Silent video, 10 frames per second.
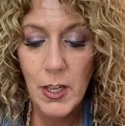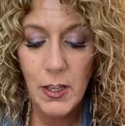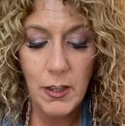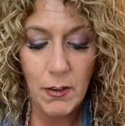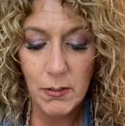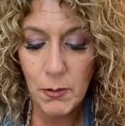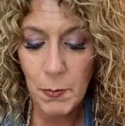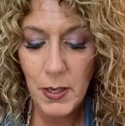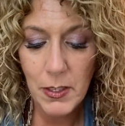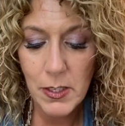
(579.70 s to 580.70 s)
There's
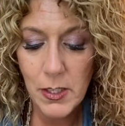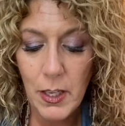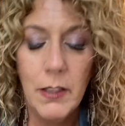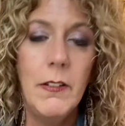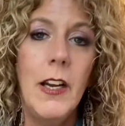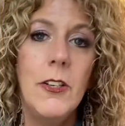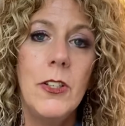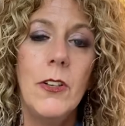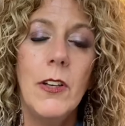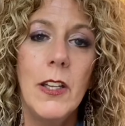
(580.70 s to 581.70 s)
abundance all around
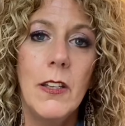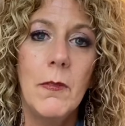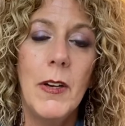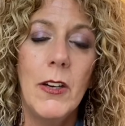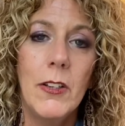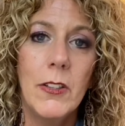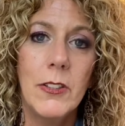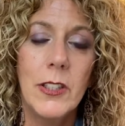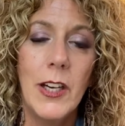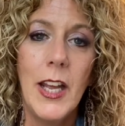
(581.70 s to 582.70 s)
you, and the
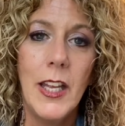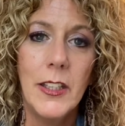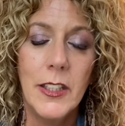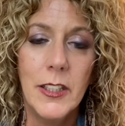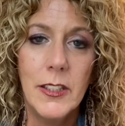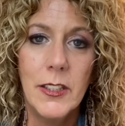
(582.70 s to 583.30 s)
miracles are endless.